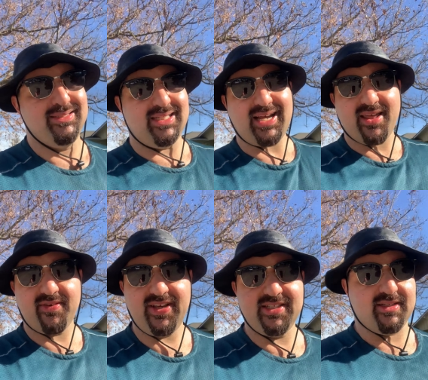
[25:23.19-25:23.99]
Deny
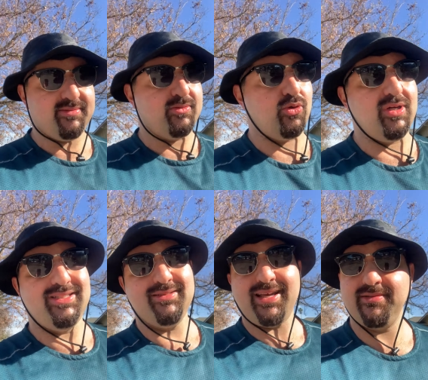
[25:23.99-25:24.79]
the visa or,
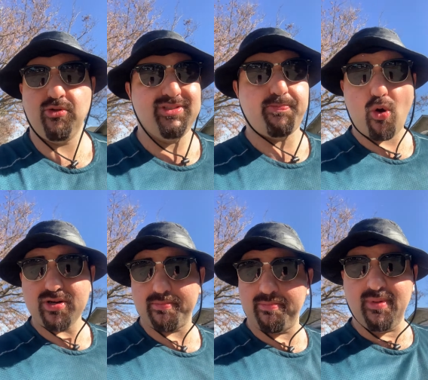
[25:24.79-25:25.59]
or
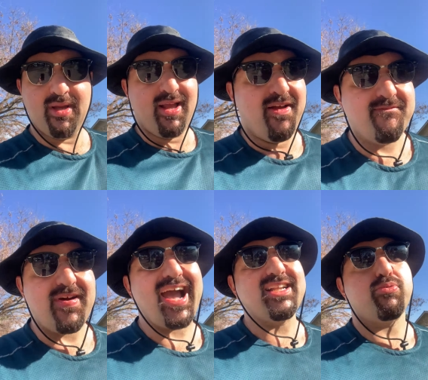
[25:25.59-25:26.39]
deport him.
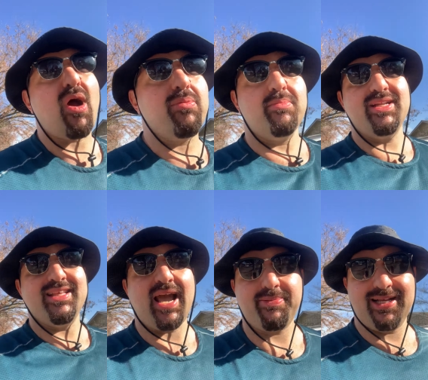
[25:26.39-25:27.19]
Find a problem in
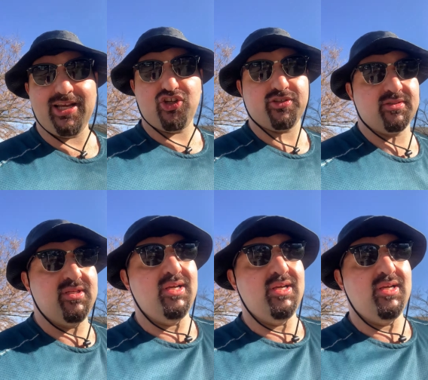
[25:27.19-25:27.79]
the application.